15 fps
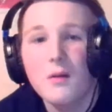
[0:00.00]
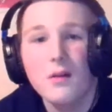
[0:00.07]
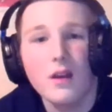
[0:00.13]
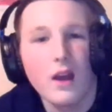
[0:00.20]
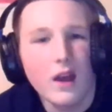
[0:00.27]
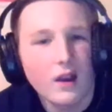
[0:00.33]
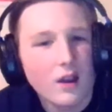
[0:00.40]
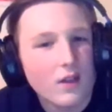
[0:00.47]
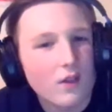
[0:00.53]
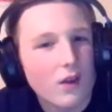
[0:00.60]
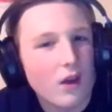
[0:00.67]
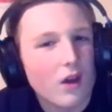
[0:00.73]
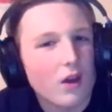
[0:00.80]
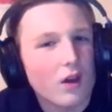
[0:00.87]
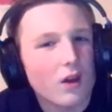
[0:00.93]

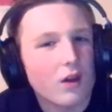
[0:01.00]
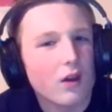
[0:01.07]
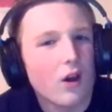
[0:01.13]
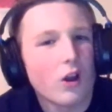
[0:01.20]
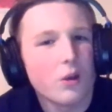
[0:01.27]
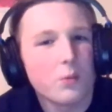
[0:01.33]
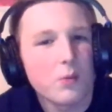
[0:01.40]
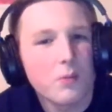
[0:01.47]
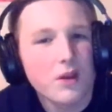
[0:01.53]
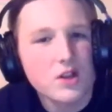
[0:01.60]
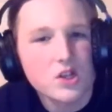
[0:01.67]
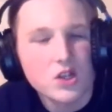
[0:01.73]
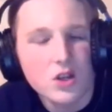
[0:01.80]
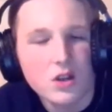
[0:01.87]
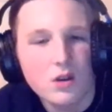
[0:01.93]
Another honorable
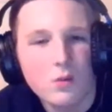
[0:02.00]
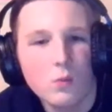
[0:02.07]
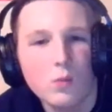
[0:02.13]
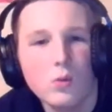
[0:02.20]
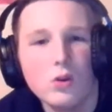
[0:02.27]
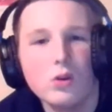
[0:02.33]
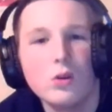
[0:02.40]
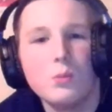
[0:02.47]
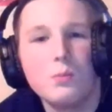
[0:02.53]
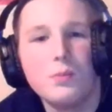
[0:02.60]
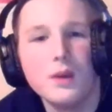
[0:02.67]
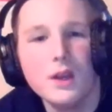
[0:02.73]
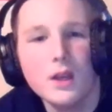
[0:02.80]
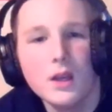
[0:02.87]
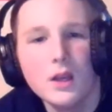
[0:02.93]
mention will
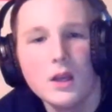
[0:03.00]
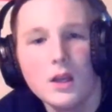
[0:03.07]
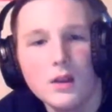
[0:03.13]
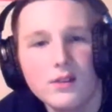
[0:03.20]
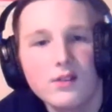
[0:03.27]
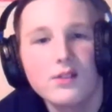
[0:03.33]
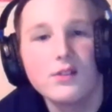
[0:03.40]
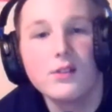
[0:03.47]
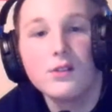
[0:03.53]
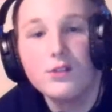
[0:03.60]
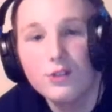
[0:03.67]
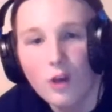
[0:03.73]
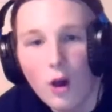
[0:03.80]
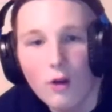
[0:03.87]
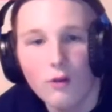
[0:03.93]
be
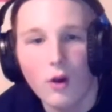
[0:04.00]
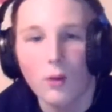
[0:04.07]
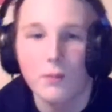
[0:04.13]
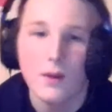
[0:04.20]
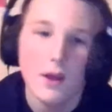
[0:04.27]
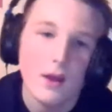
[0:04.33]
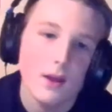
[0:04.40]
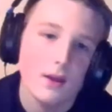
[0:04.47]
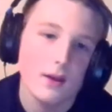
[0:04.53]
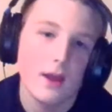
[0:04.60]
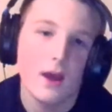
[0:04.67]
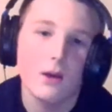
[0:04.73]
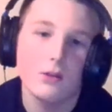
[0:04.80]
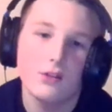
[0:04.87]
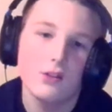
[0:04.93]
Cesaro.
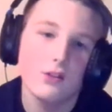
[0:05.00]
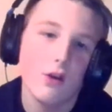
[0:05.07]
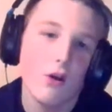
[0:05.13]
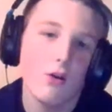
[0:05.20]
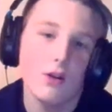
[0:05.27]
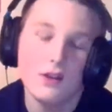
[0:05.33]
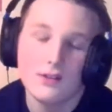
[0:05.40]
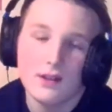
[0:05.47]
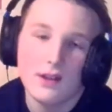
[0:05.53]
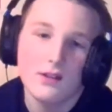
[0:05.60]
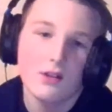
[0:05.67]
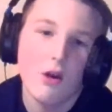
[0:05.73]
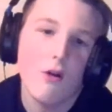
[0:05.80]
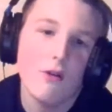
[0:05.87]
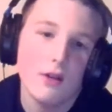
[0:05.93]
Now, Cesaro, he's
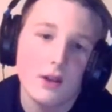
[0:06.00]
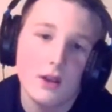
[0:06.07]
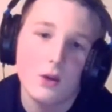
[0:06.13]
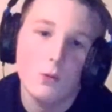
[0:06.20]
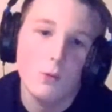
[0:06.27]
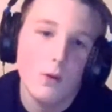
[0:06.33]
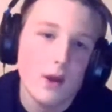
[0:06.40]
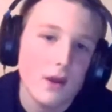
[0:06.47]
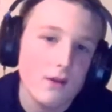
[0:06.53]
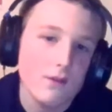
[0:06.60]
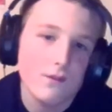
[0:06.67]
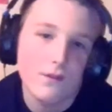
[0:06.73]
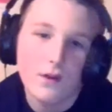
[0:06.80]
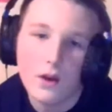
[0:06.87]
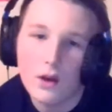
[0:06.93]
currently
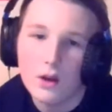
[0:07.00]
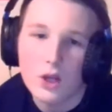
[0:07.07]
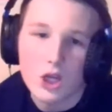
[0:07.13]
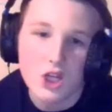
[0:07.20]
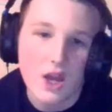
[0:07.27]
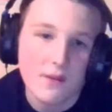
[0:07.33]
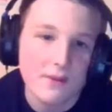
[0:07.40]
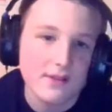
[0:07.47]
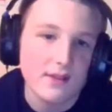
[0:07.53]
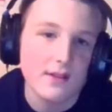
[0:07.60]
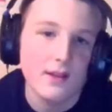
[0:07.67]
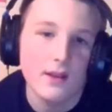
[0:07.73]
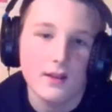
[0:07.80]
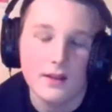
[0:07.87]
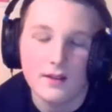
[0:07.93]
with Sheamus
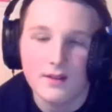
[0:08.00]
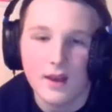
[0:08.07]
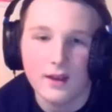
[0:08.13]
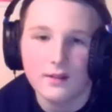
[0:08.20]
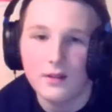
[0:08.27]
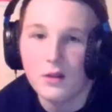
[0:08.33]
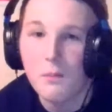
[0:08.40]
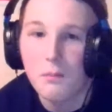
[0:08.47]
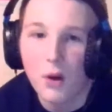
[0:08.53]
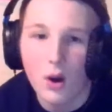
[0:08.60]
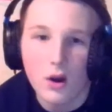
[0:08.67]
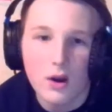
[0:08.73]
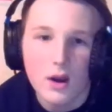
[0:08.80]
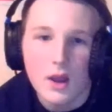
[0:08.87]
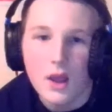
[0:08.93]
in the tag team, The
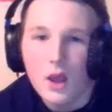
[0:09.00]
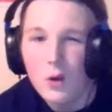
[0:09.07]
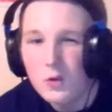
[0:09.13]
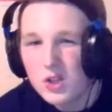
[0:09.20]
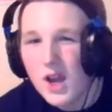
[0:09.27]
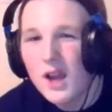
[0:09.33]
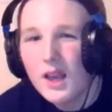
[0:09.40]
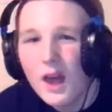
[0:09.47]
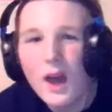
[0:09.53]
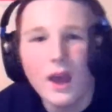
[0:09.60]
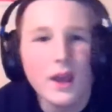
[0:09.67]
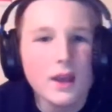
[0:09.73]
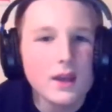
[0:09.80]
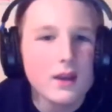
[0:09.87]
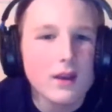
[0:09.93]
Bar, which I
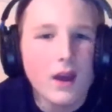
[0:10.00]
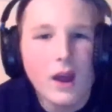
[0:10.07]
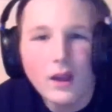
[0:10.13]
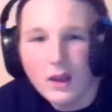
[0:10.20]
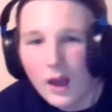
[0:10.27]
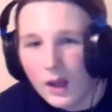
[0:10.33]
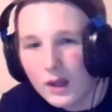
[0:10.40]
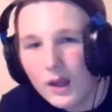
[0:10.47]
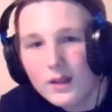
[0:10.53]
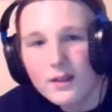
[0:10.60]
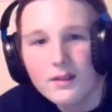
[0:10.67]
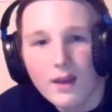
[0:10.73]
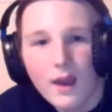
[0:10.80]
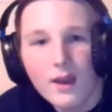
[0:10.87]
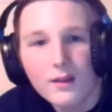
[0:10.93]
like. I like the
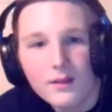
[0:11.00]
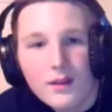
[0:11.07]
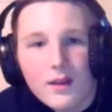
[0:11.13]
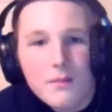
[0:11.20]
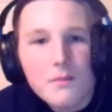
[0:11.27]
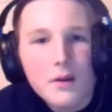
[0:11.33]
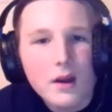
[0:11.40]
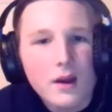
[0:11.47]
tag team,